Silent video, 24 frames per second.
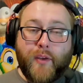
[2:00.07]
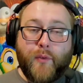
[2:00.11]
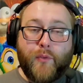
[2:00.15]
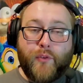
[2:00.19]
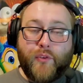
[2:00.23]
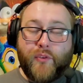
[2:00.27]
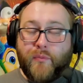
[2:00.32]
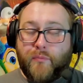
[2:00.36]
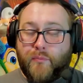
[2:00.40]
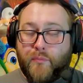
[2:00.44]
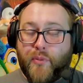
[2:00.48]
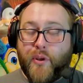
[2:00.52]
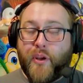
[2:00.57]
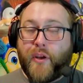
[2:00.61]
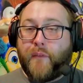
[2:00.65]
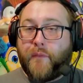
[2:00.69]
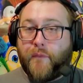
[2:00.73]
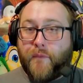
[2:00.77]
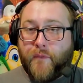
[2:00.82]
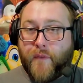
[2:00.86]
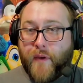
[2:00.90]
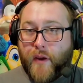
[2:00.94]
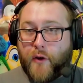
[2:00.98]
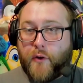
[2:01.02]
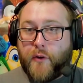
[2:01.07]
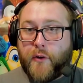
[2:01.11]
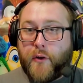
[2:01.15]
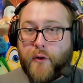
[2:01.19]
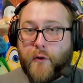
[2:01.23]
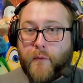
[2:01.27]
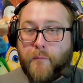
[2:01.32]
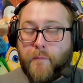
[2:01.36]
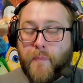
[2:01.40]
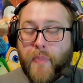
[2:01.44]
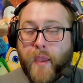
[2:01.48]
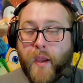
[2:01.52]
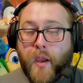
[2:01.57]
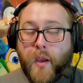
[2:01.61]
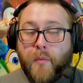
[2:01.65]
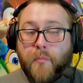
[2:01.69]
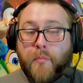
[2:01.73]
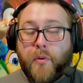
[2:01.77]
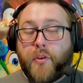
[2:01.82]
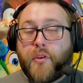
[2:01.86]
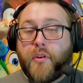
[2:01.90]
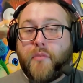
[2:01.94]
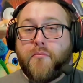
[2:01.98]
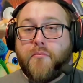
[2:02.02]
it was a big failure.
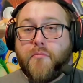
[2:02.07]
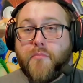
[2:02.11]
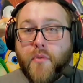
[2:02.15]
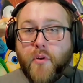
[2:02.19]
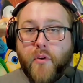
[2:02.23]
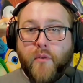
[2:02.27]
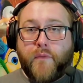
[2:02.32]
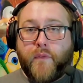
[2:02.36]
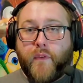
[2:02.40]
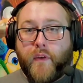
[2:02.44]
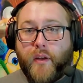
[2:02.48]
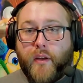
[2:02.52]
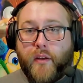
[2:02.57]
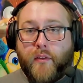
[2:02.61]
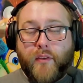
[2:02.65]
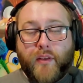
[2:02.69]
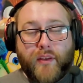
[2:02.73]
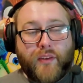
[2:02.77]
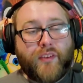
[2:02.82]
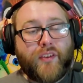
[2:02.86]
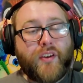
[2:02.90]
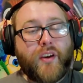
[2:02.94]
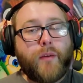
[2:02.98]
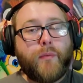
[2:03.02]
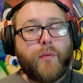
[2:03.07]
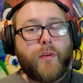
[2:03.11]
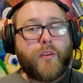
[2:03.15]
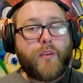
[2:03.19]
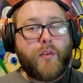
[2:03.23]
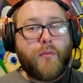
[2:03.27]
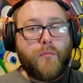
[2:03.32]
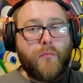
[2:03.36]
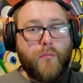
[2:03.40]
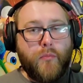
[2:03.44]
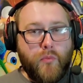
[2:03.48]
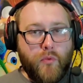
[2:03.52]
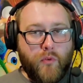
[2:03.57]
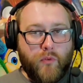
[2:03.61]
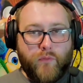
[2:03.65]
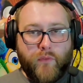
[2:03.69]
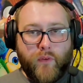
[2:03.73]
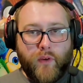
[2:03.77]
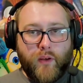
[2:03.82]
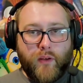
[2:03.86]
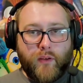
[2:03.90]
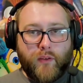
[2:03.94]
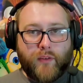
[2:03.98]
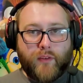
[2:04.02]
But the movie, let's talk about the
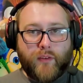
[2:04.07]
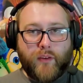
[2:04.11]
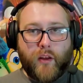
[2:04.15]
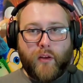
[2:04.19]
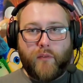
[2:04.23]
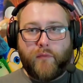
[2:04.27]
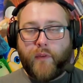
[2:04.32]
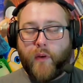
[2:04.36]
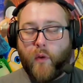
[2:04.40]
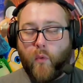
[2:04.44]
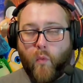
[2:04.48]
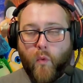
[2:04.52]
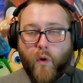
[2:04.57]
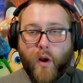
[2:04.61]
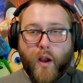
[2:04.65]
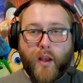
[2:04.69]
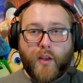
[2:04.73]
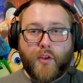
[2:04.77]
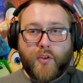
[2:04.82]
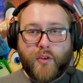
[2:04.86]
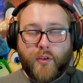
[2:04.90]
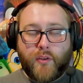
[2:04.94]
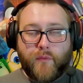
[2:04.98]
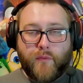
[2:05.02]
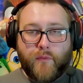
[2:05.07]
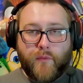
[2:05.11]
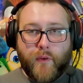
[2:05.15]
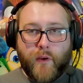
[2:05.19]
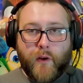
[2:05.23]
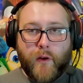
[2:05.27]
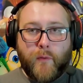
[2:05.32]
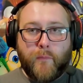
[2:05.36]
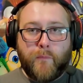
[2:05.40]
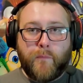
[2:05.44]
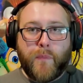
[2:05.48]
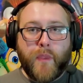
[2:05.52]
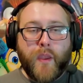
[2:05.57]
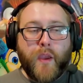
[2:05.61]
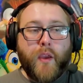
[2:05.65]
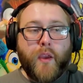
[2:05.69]
movie itself. I watched the film,